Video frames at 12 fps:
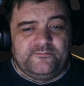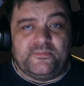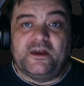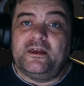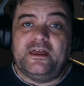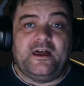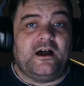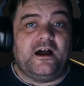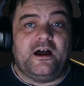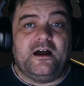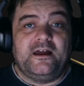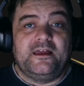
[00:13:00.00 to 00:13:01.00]
But
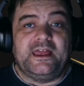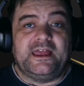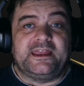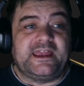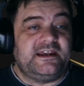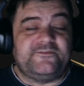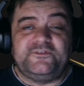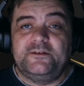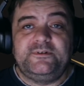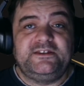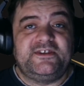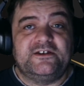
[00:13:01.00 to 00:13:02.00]
again, if
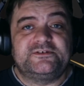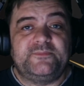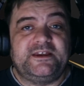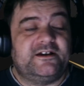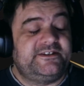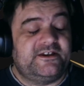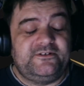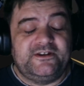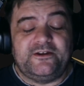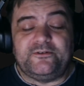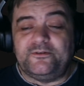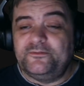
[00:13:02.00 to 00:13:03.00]
nobody tells me, I don't
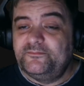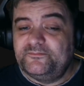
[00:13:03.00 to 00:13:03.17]
know.